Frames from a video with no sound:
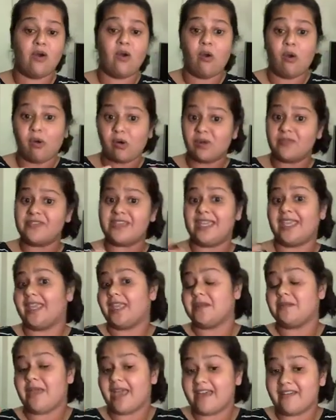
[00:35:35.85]
or they
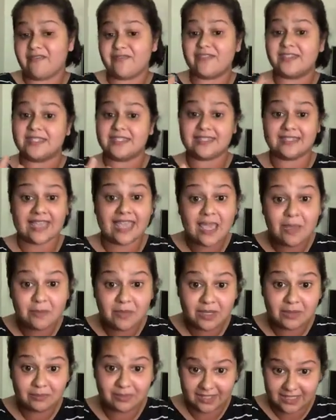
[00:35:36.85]
can have the same
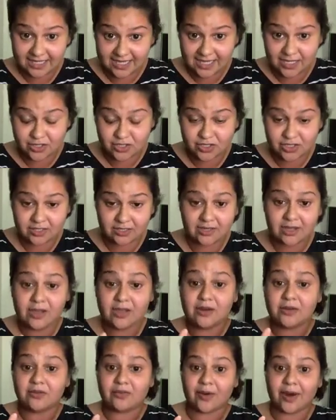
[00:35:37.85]
implication,
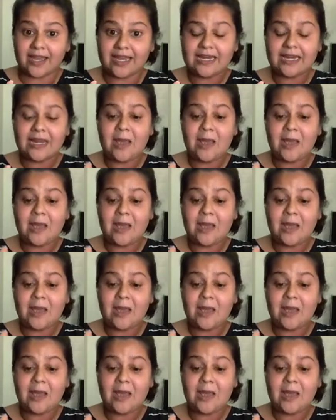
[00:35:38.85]
right?